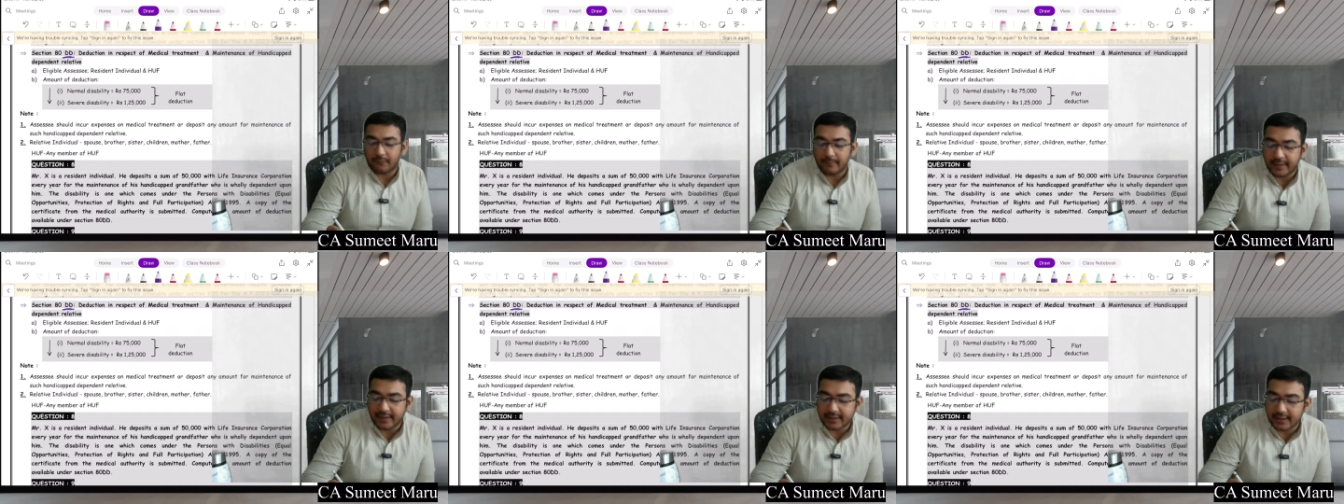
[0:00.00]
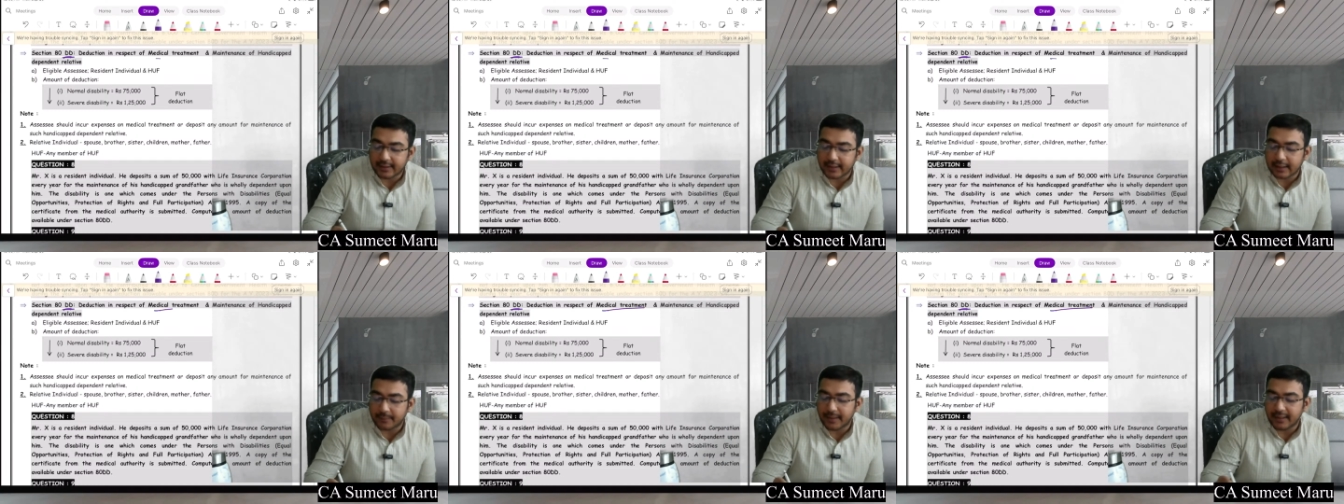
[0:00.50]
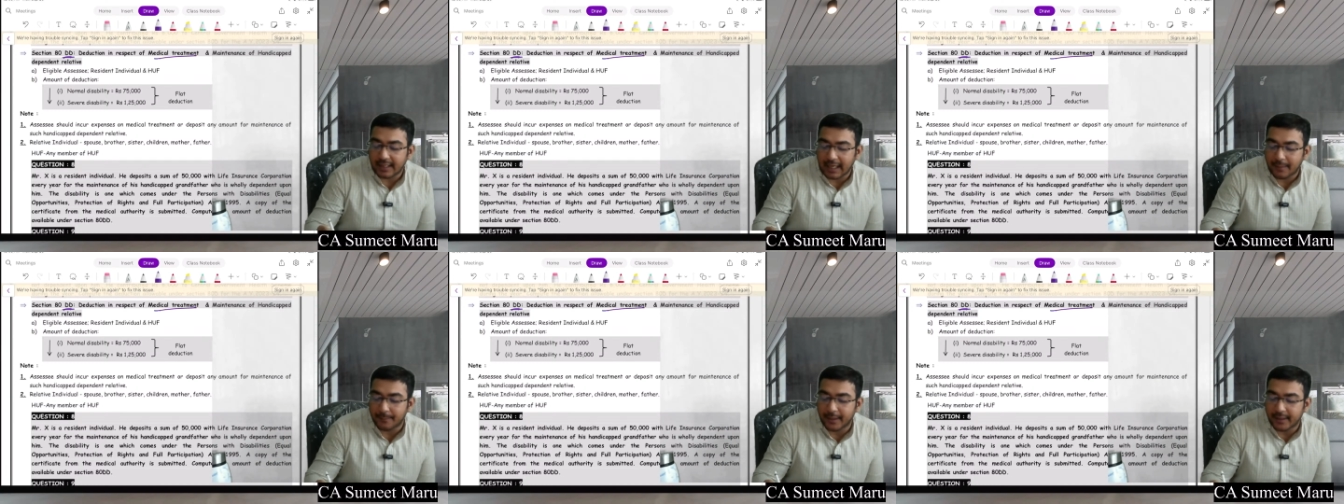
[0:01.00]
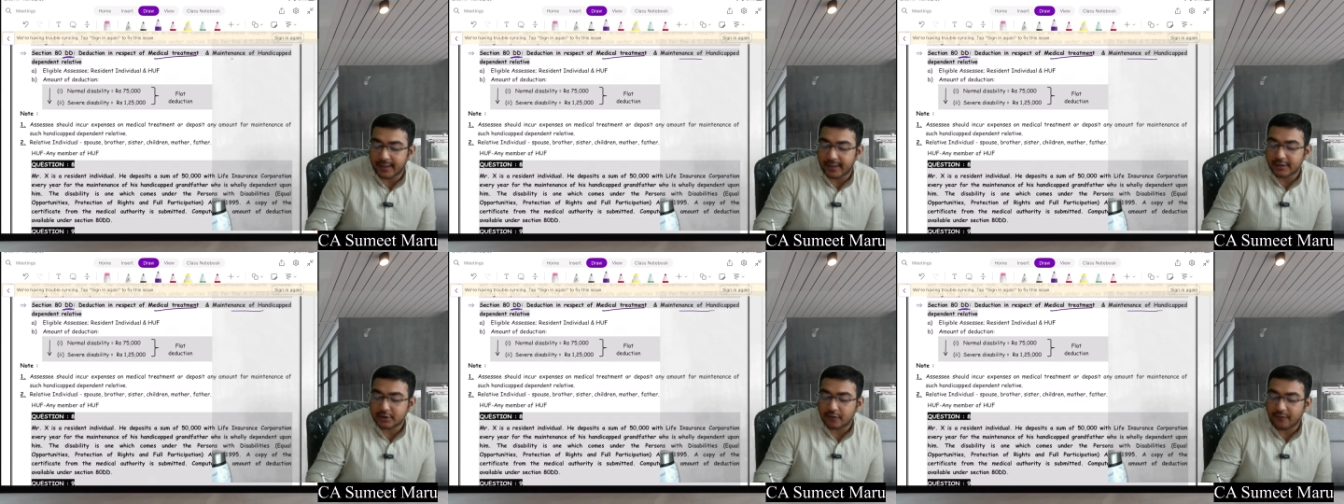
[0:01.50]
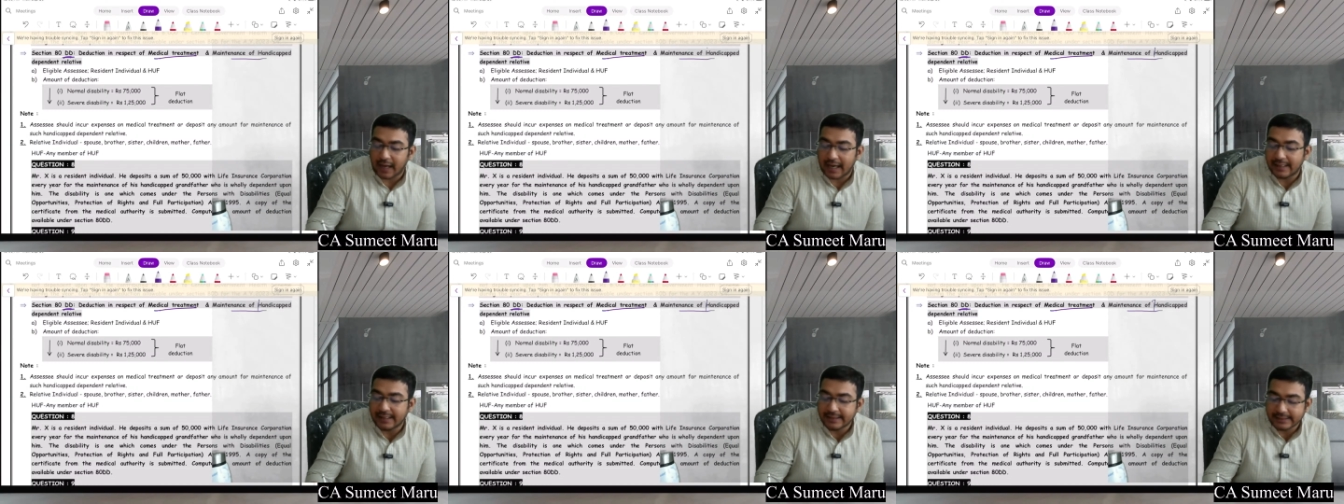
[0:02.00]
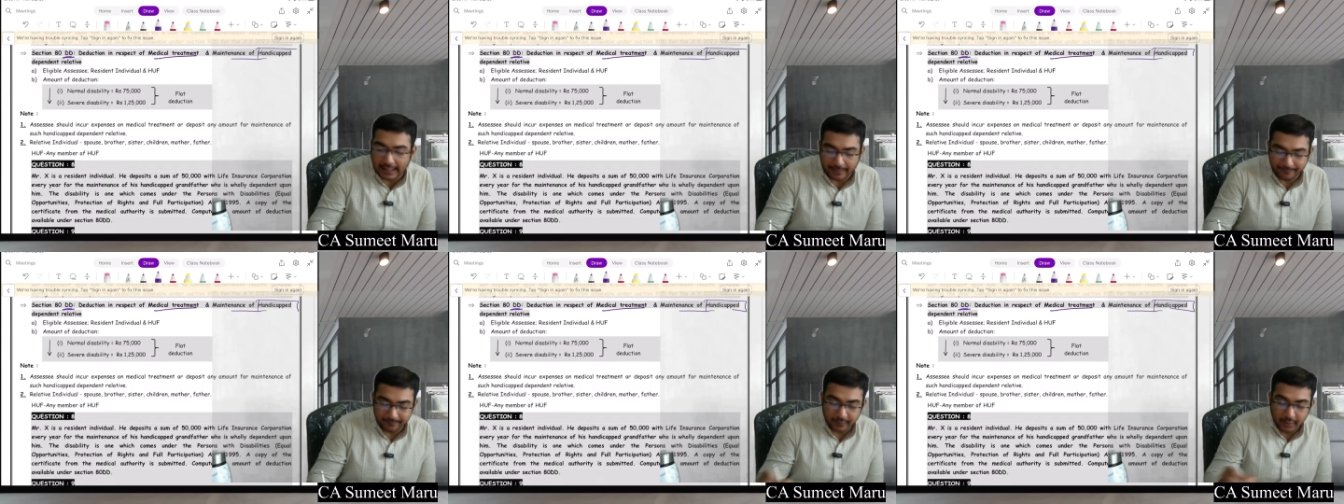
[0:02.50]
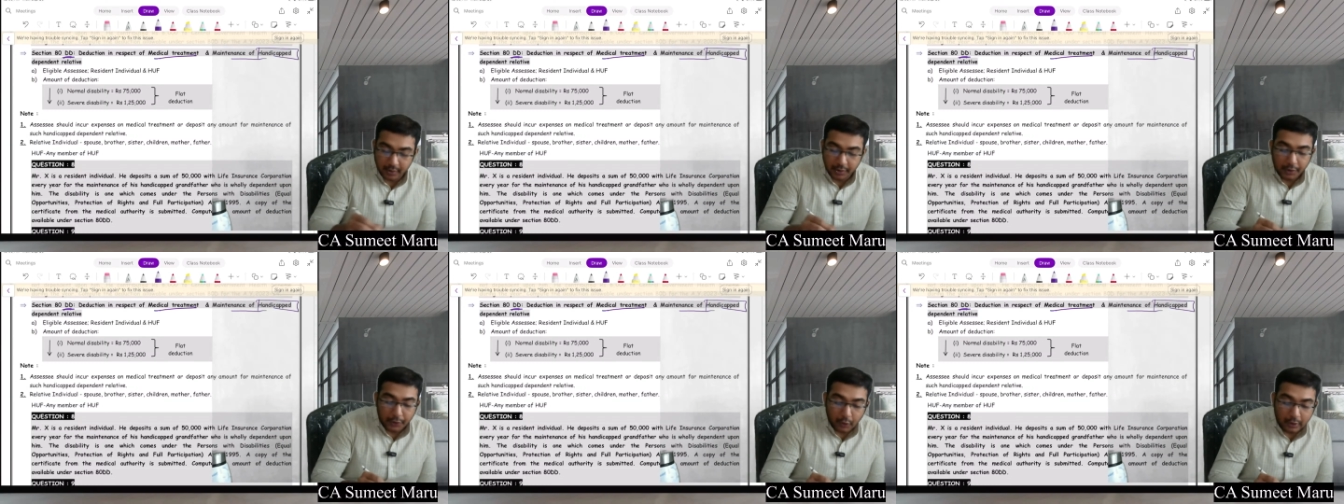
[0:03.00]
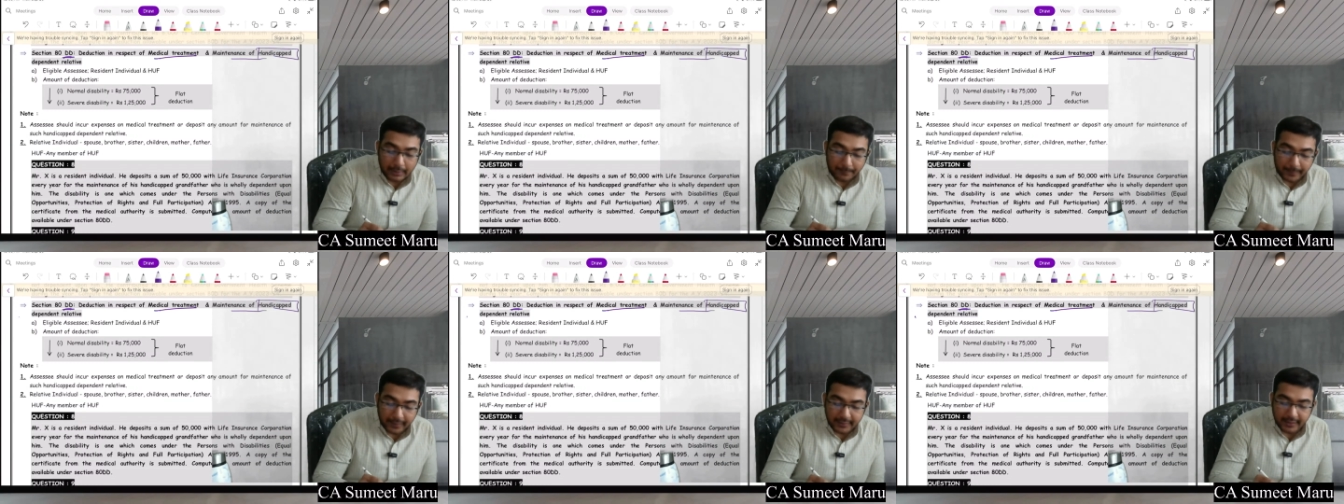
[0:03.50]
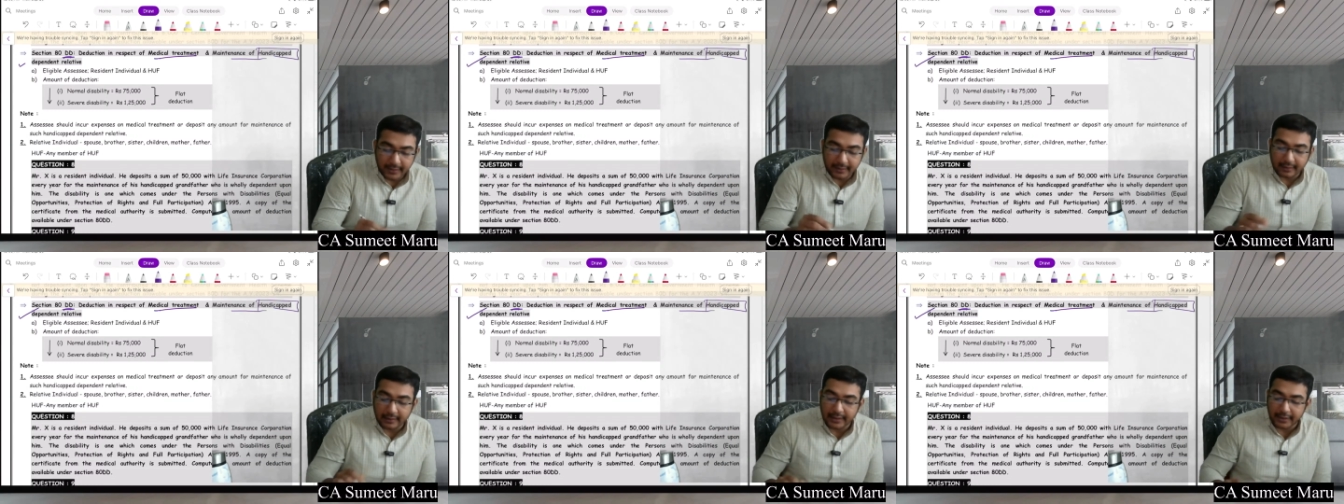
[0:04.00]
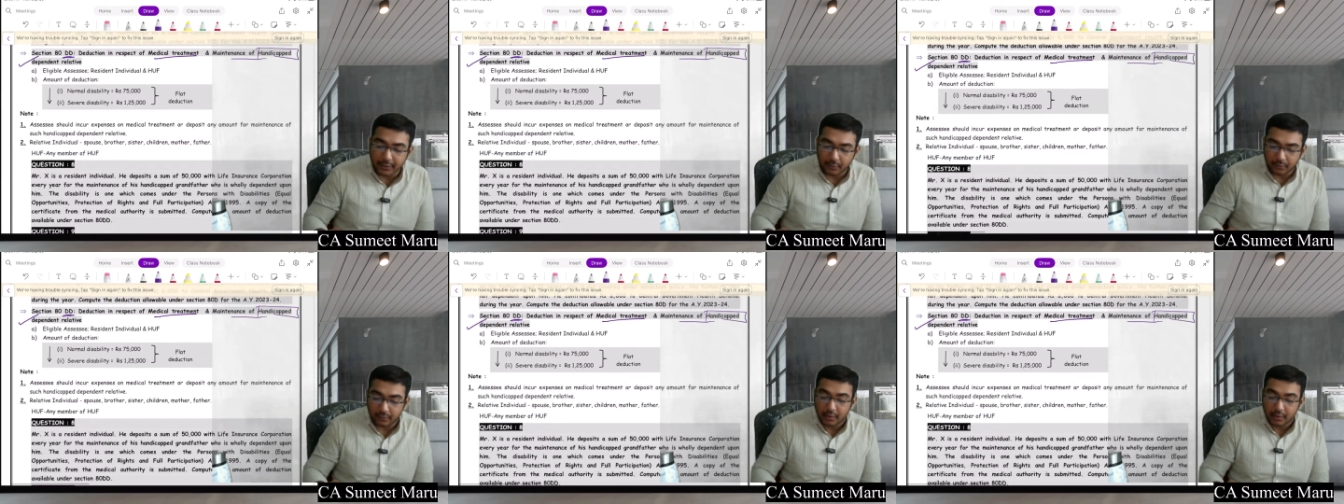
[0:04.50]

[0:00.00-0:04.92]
medical treatment and maintenance of handicap to dependent relative.